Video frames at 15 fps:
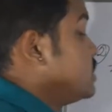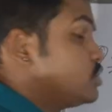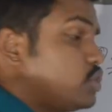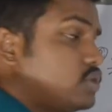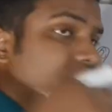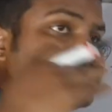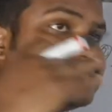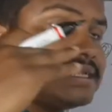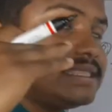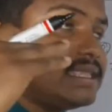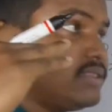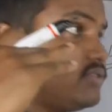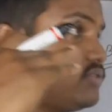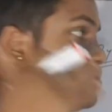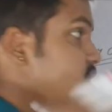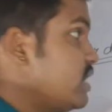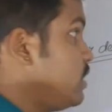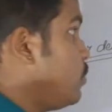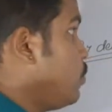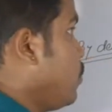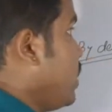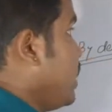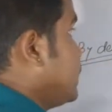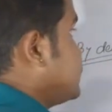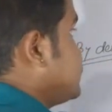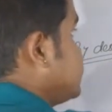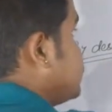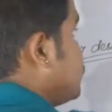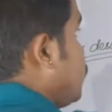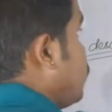so these are the three
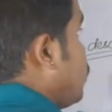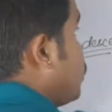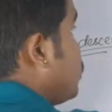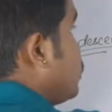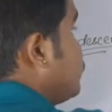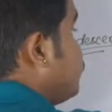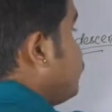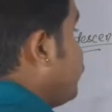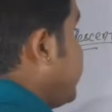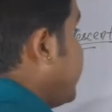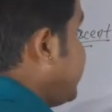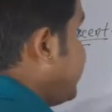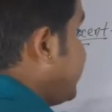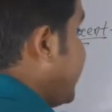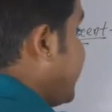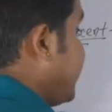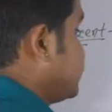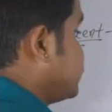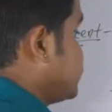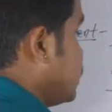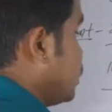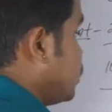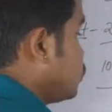ways or three dates